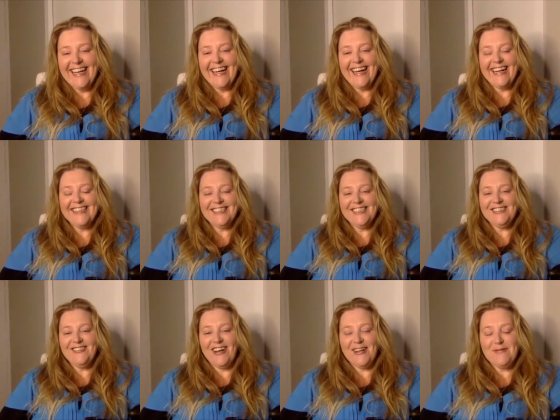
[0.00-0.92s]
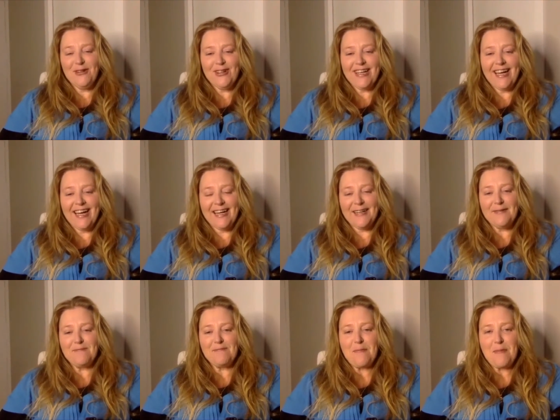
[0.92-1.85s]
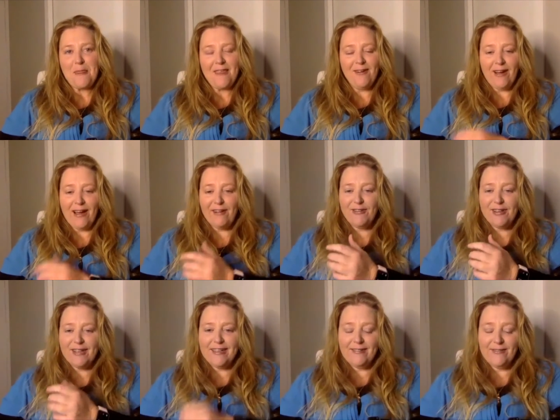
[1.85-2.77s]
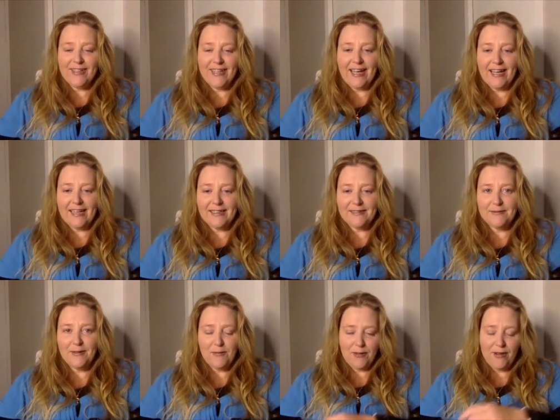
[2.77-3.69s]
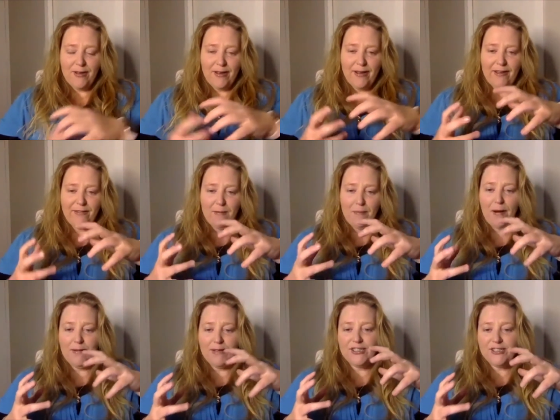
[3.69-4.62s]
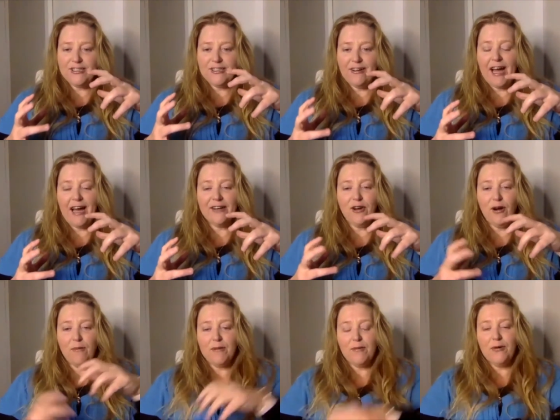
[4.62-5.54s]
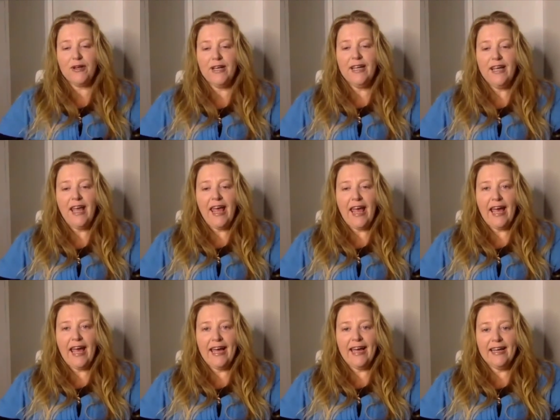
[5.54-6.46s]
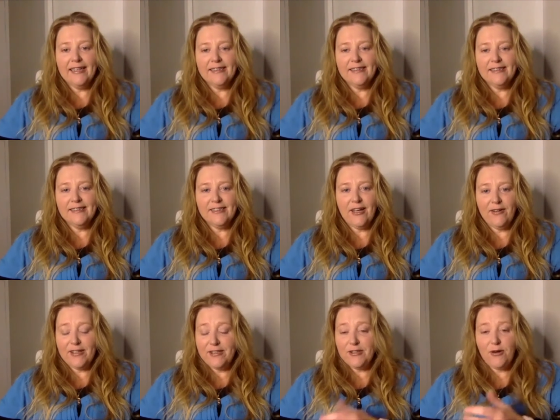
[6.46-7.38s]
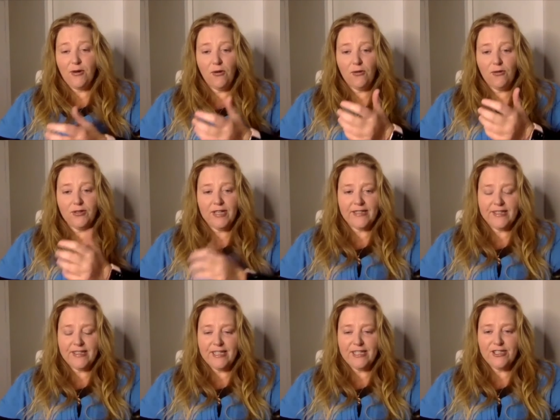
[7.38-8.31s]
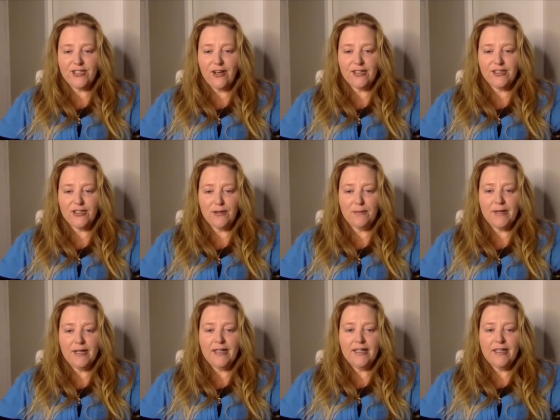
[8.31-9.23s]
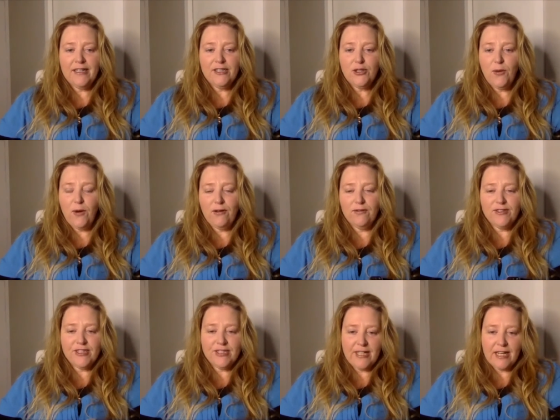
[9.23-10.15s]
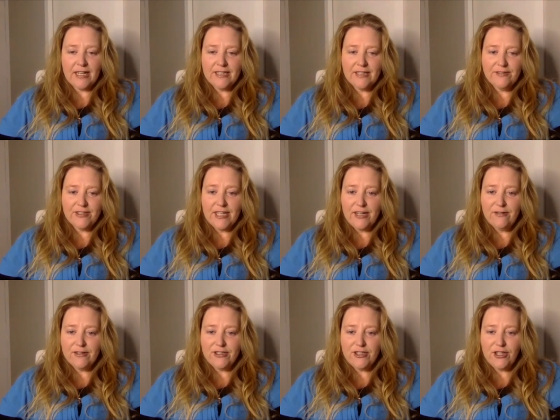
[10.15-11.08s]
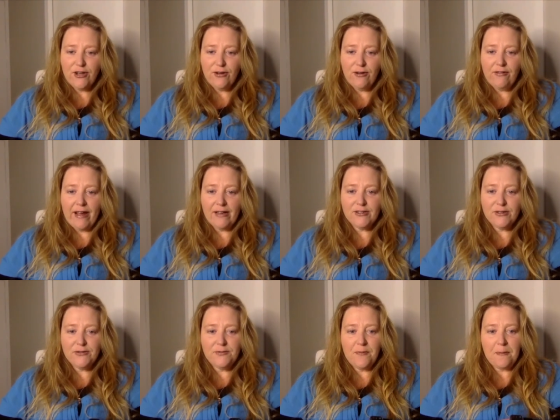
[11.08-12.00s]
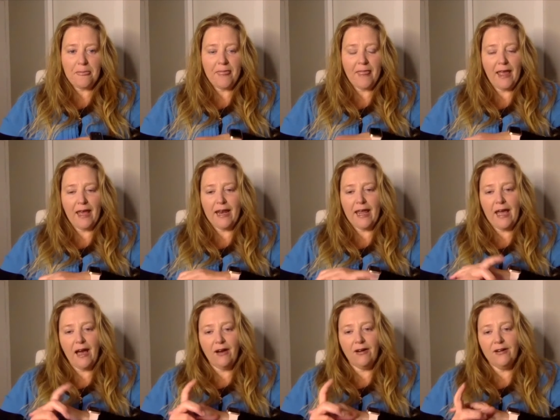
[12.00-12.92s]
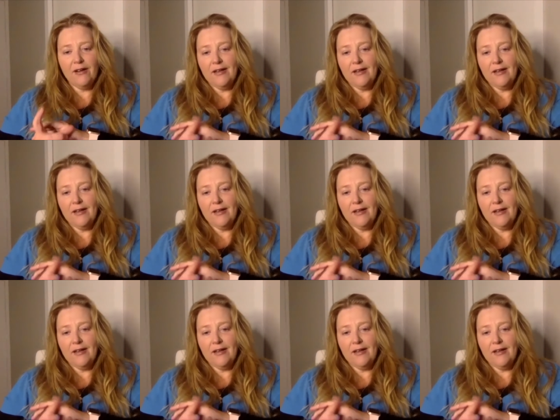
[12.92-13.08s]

I did write a book. Um, I have written, um, I have a published, you know, hard copy book, and so it's called "It's an Inside Job: Twelve Seductive Secrets to Your Arousal," and how